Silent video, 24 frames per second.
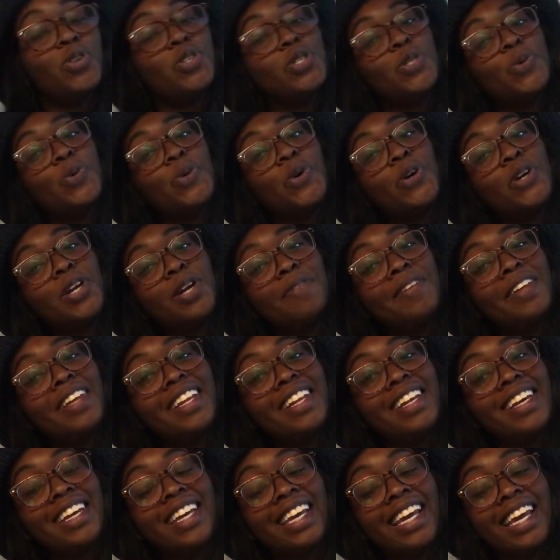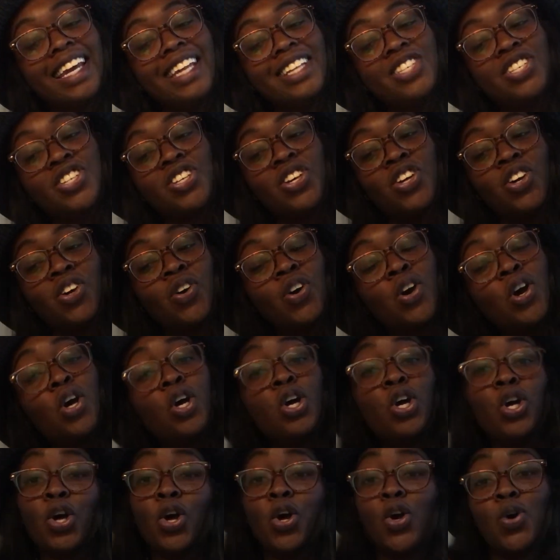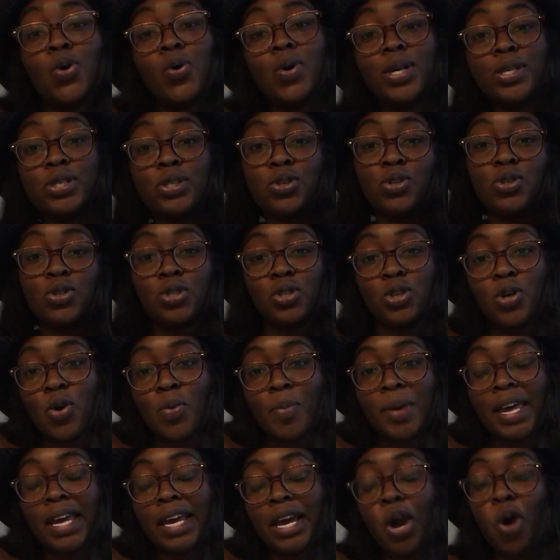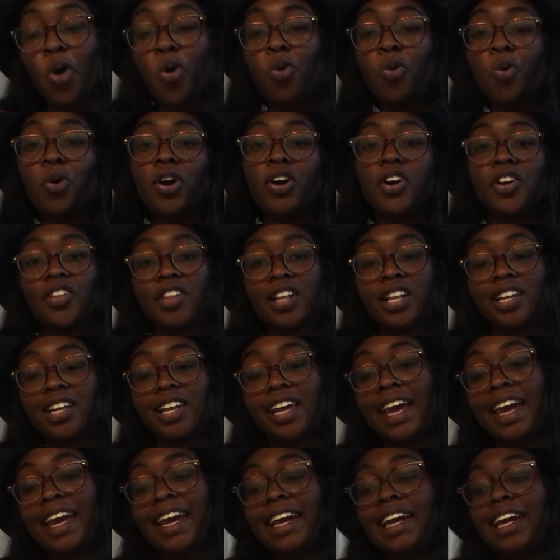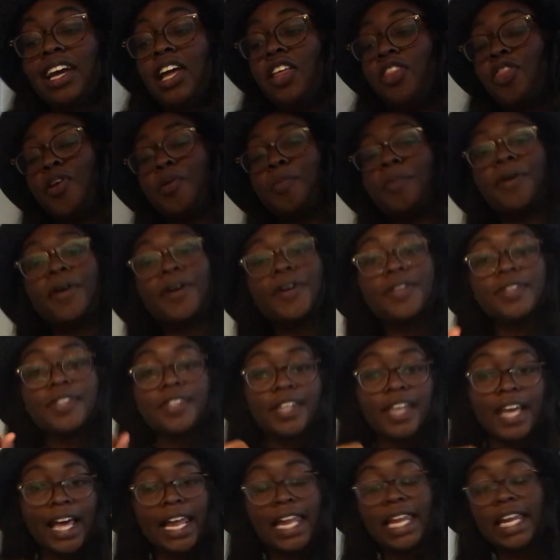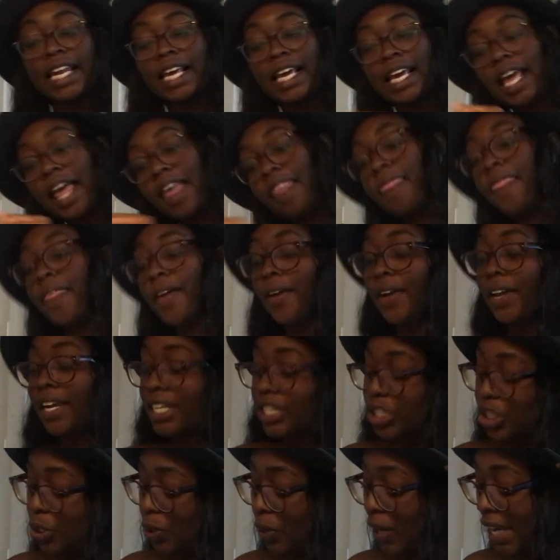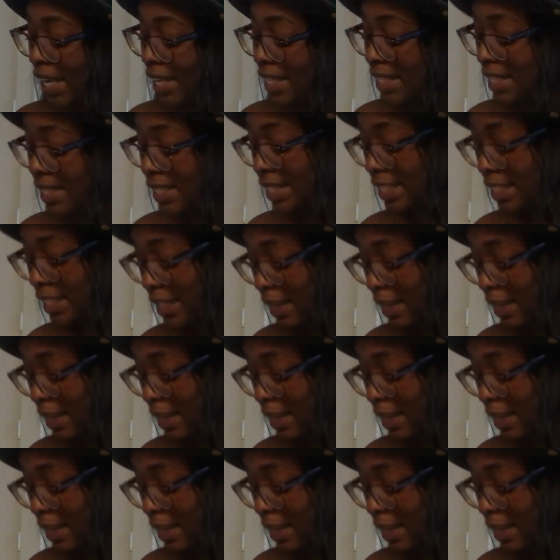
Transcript: So we're going to be looking into who is your soulmate, what are they like, their personality, their interests.